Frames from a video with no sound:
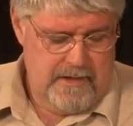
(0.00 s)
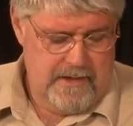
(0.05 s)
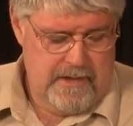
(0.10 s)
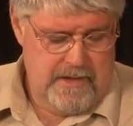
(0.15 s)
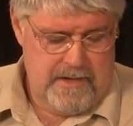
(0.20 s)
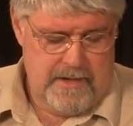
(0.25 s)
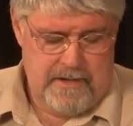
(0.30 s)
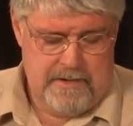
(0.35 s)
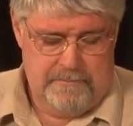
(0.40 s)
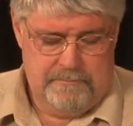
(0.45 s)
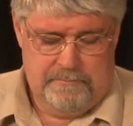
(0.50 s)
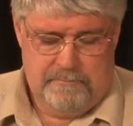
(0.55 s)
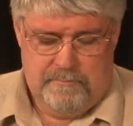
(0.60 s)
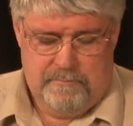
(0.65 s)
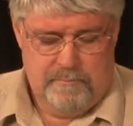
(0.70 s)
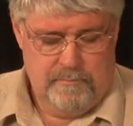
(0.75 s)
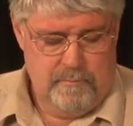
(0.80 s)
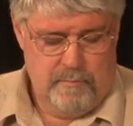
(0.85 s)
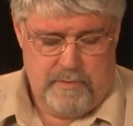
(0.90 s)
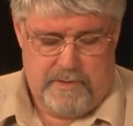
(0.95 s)
um,
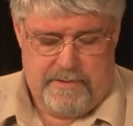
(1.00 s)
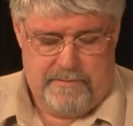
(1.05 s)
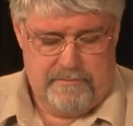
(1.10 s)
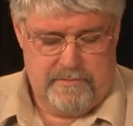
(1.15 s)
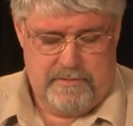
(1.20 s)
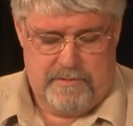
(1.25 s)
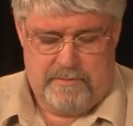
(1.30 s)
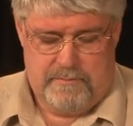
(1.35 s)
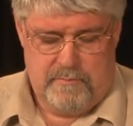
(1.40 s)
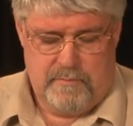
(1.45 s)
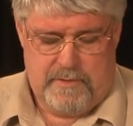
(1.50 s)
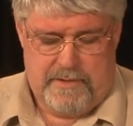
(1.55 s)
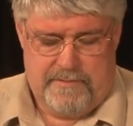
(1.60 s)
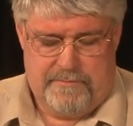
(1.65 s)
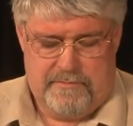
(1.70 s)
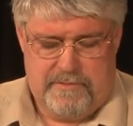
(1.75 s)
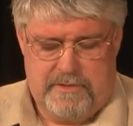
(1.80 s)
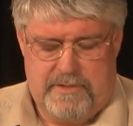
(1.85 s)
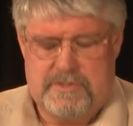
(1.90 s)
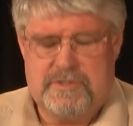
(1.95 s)
whatever,
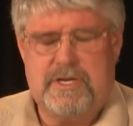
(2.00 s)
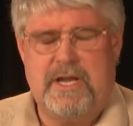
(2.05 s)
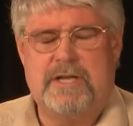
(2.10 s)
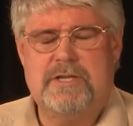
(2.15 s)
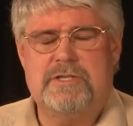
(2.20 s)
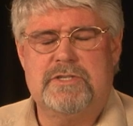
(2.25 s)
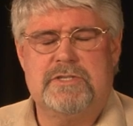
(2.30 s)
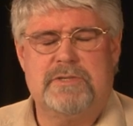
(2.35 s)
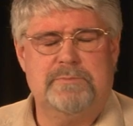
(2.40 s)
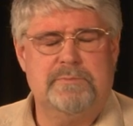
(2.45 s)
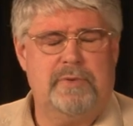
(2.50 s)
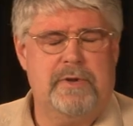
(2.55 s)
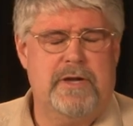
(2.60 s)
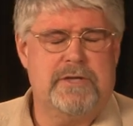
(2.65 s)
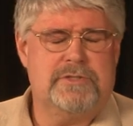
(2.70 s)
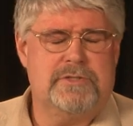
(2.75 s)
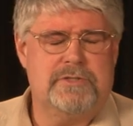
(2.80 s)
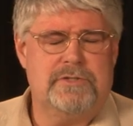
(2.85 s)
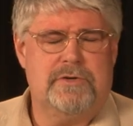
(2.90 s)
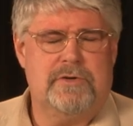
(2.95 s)
whatever the changes in
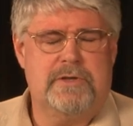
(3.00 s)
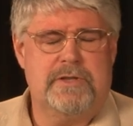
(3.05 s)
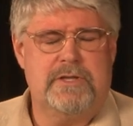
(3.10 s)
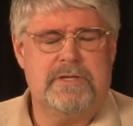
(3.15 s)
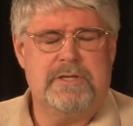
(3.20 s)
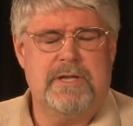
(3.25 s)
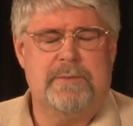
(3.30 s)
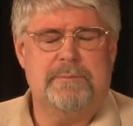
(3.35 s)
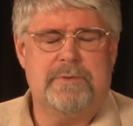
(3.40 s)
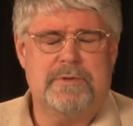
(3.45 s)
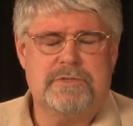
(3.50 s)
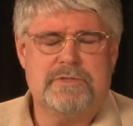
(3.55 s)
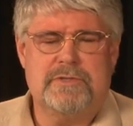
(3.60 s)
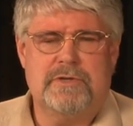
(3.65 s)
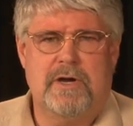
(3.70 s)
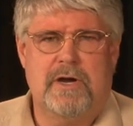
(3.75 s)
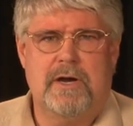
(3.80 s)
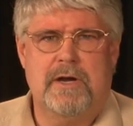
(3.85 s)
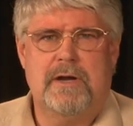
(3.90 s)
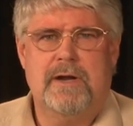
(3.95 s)
pressure or the
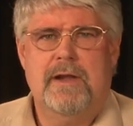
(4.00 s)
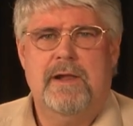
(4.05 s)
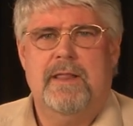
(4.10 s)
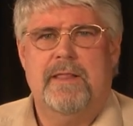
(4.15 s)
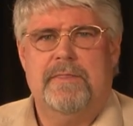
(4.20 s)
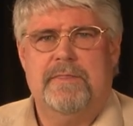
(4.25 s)
temperature are,